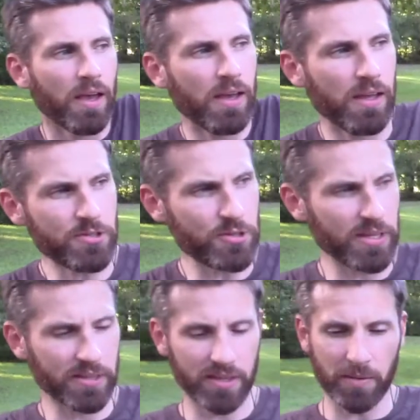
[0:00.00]

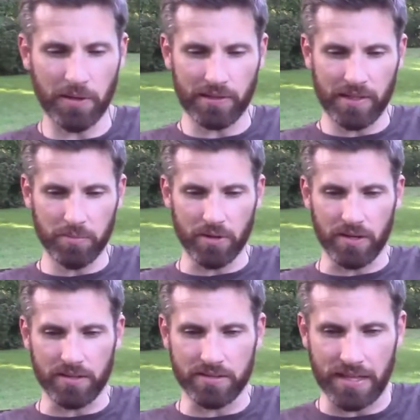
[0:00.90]
Interesting thing about Libra
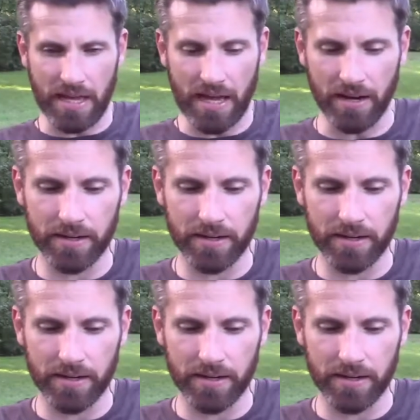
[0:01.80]
is that